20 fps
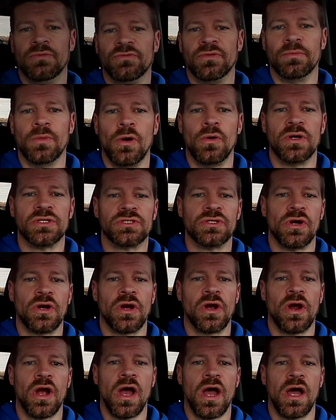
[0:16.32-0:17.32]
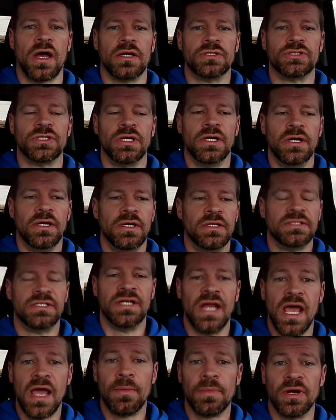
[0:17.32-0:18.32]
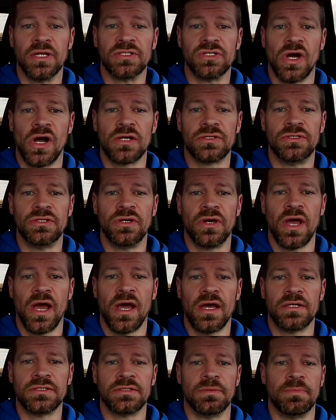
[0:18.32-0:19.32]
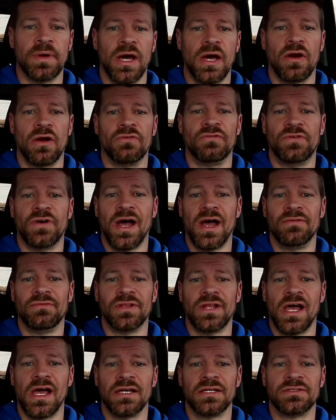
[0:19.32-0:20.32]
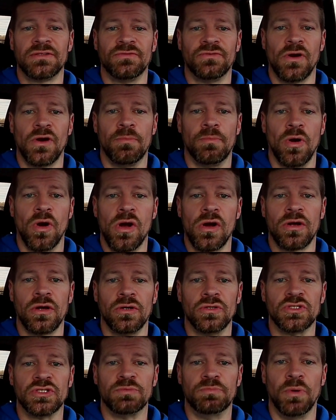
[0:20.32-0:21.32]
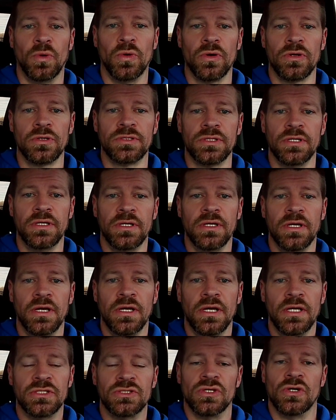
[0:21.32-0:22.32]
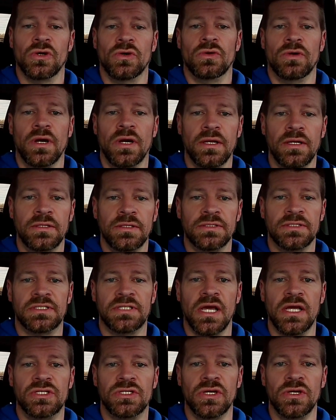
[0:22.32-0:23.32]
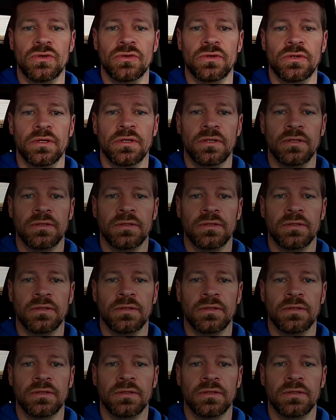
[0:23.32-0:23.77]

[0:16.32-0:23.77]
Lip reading: from OSR Garage. Today I'm going to talk to you guys about our 5 likes of our Bronco Sport. So, stay tuned.